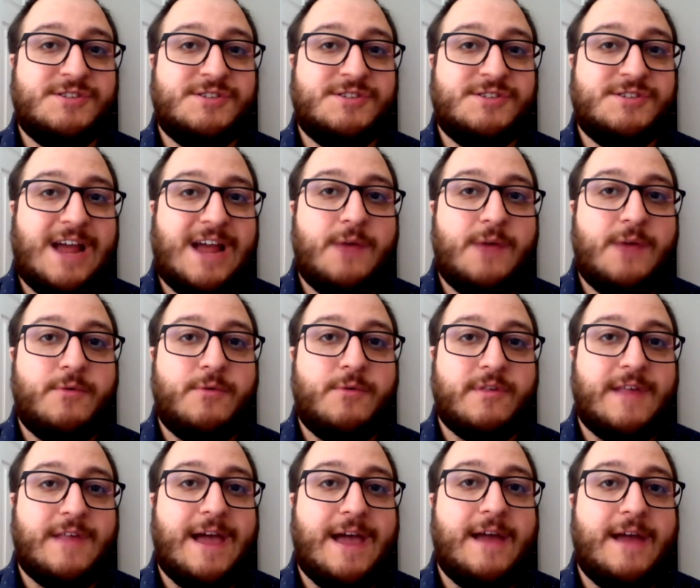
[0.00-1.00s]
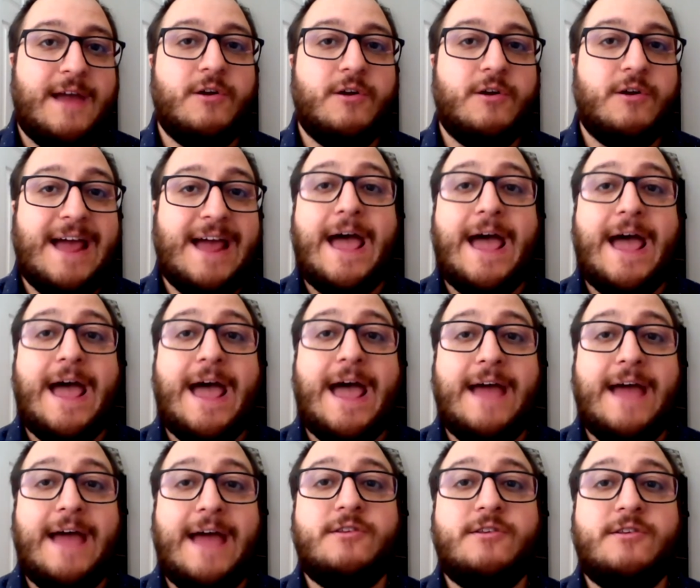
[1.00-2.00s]
undergrads had had to have
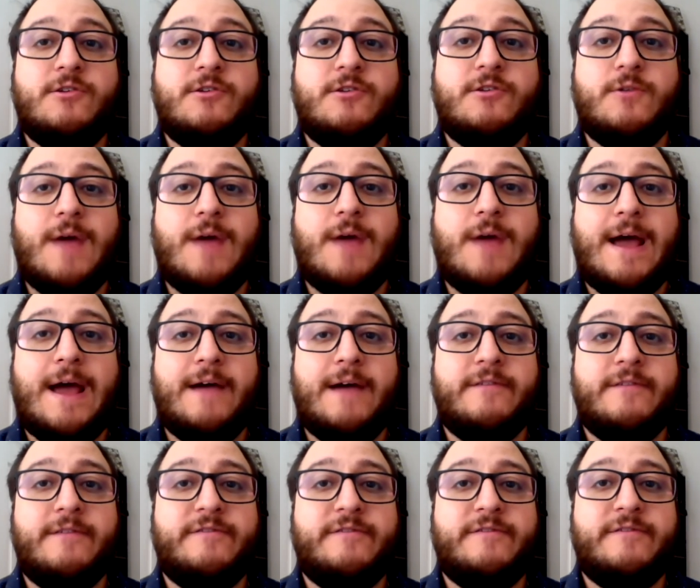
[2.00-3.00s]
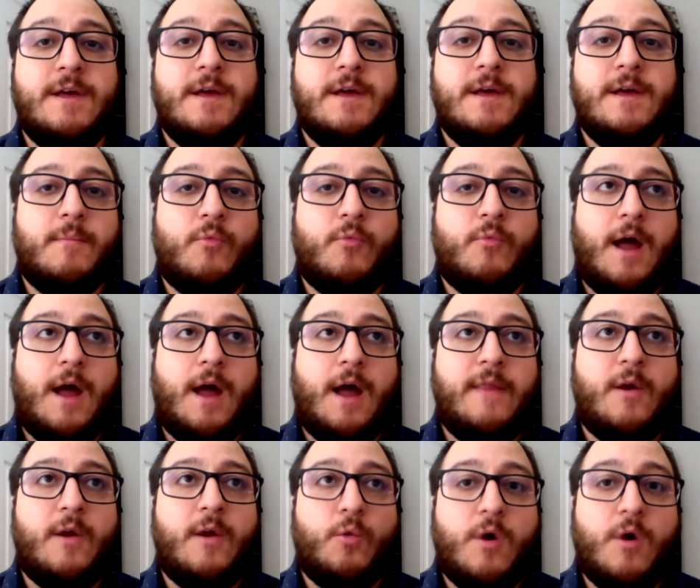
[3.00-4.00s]
um, either one or
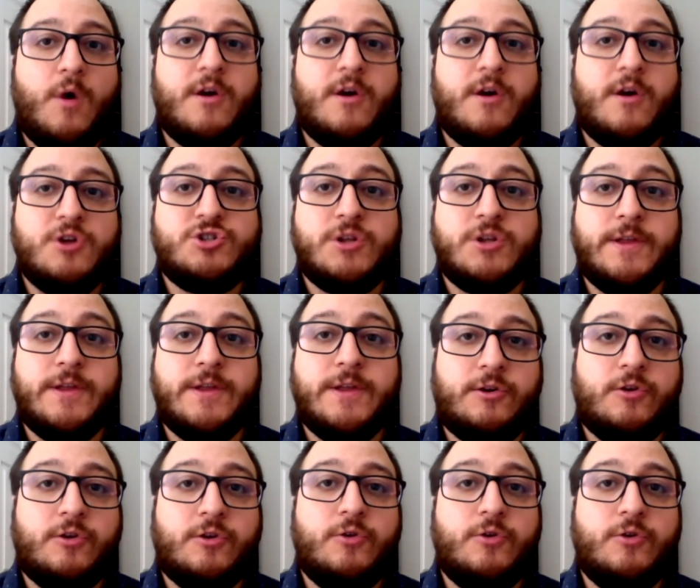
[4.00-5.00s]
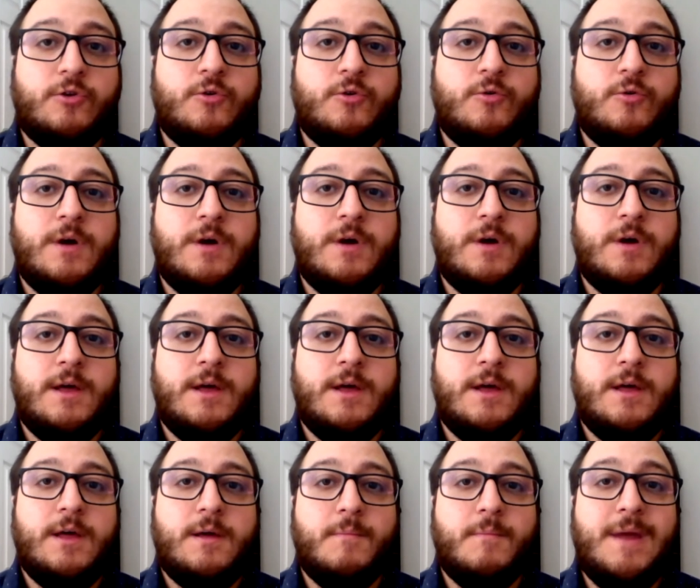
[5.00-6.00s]
usually two meetings
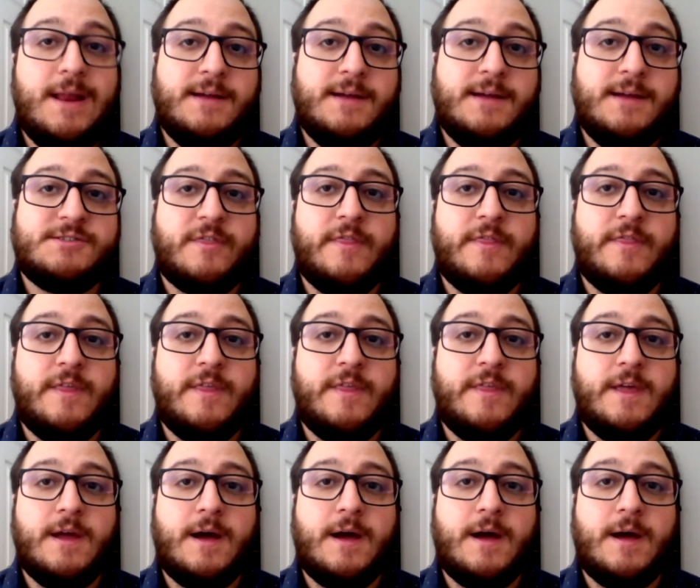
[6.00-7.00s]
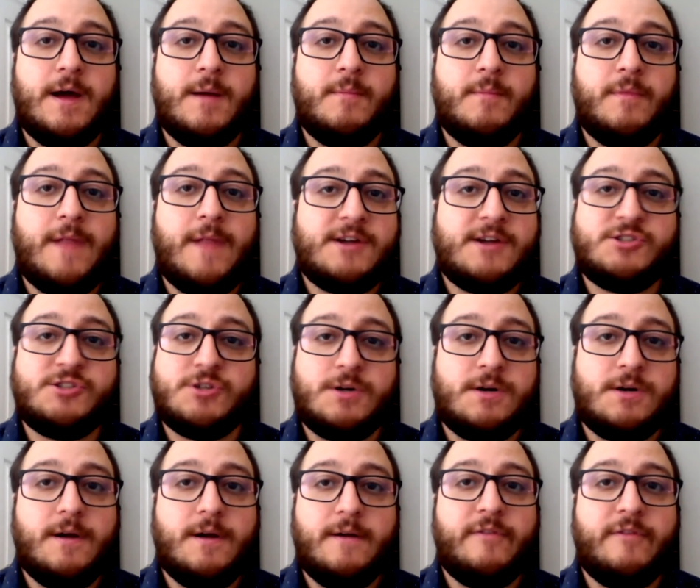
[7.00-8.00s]
with the um, lecturer of the
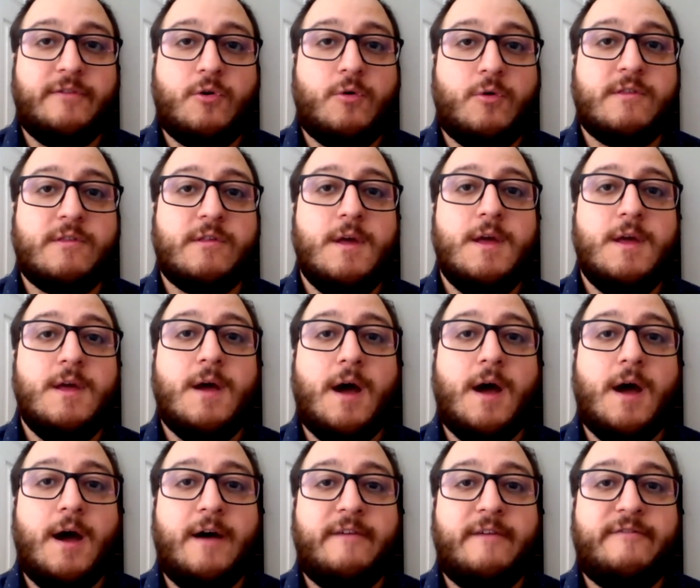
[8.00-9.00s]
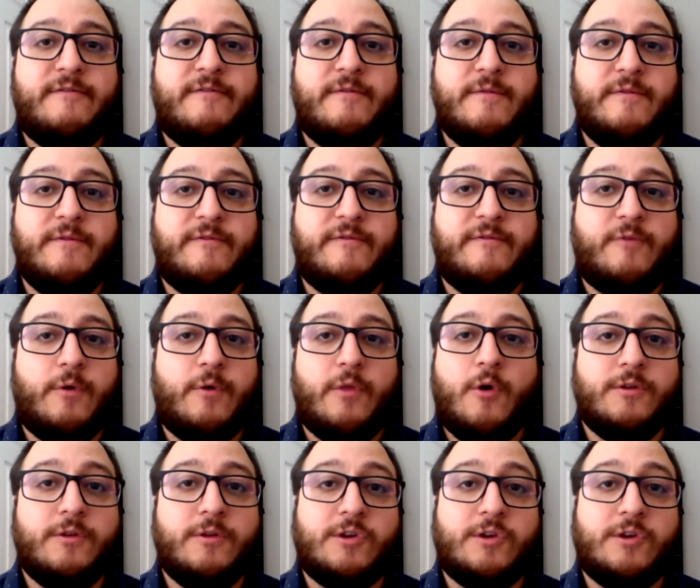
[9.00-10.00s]
course uh, for the whole
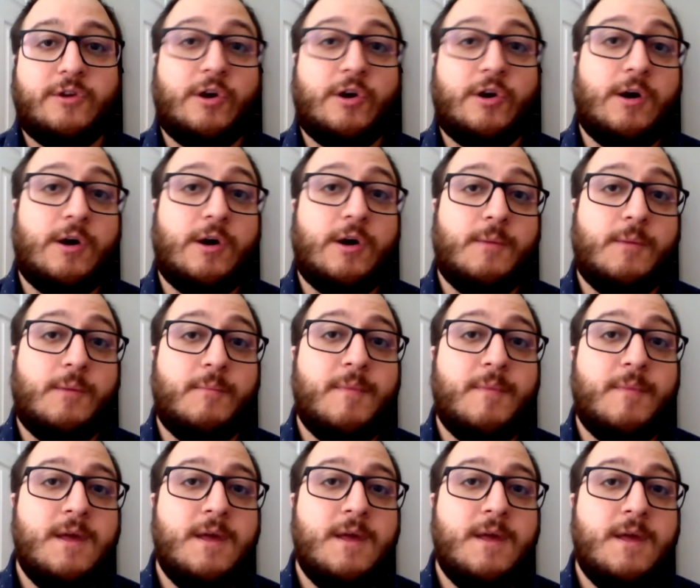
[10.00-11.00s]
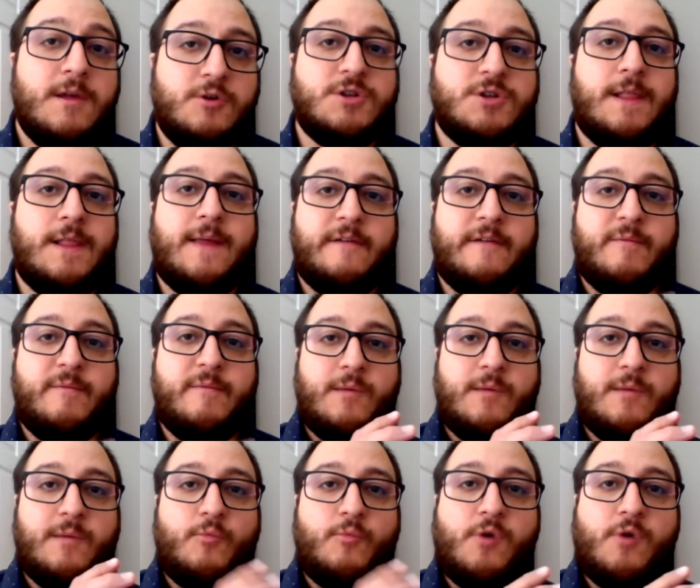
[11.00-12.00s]
term. Usually, like in the somewhere in the
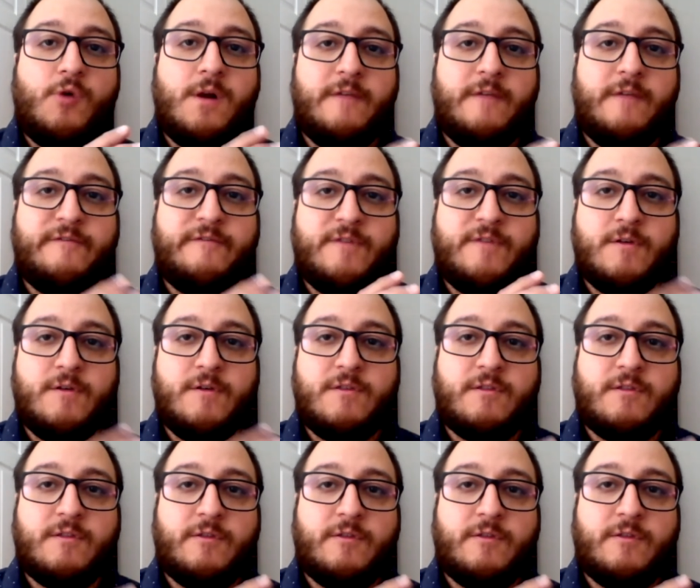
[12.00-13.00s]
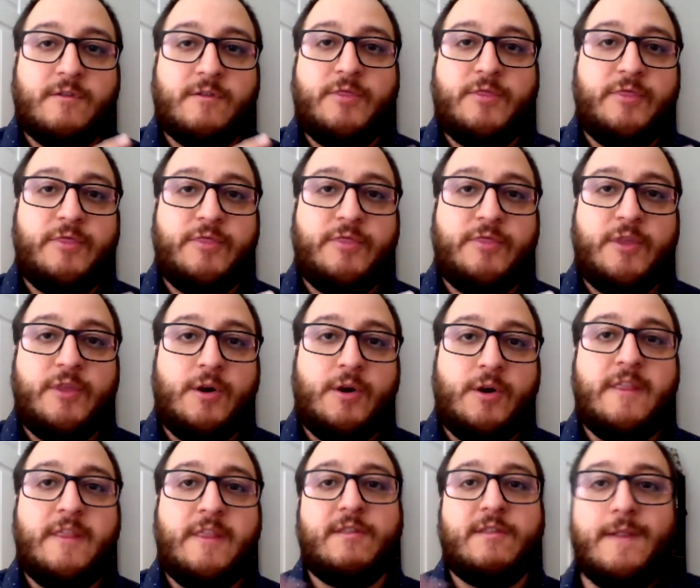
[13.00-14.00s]
first third and somewhere in the last
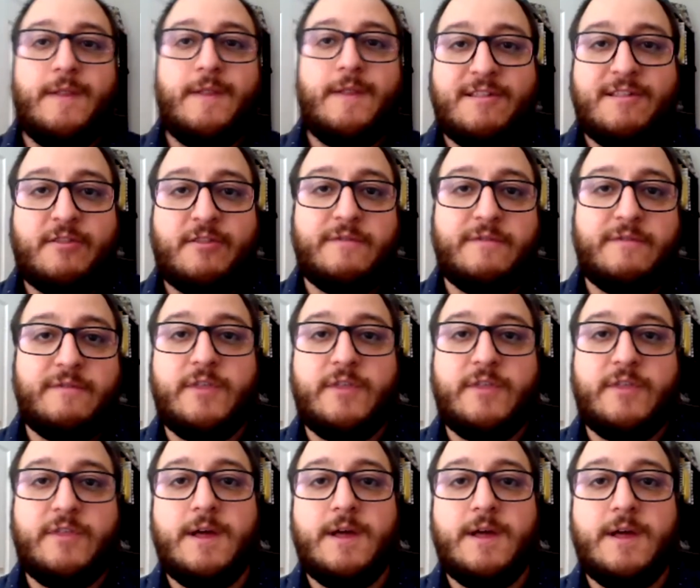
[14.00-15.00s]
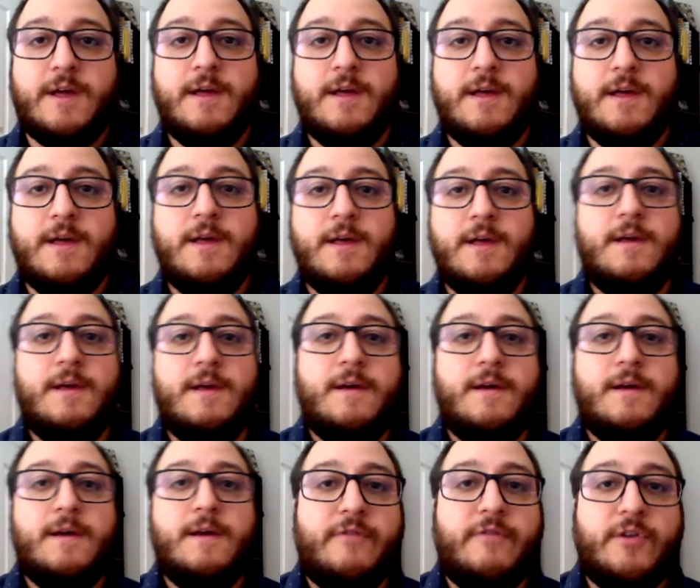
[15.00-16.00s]
third of the of the term, mm-hmm.
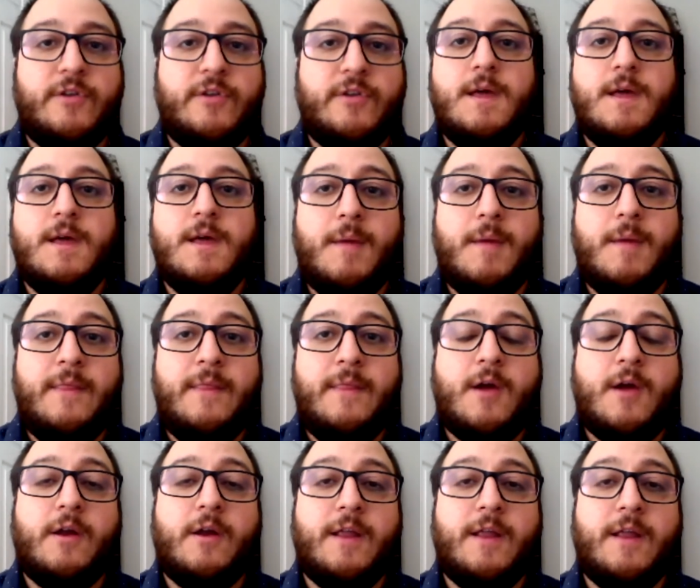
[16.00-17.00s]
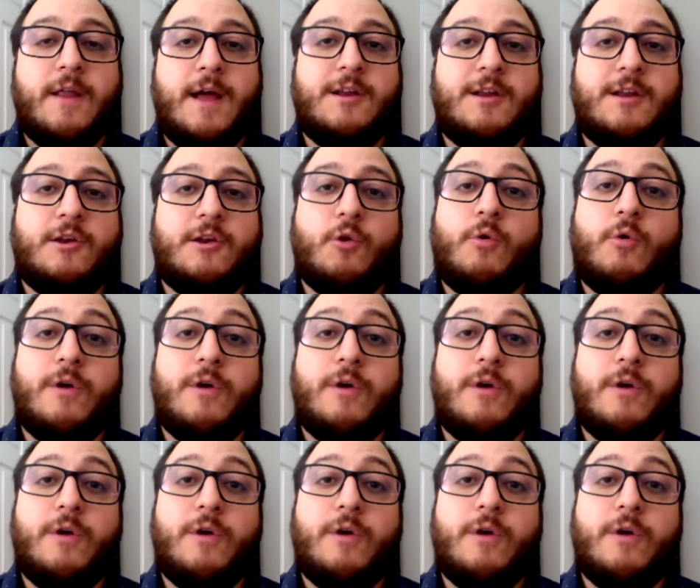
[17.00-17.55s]
um, and they called it a tutorial.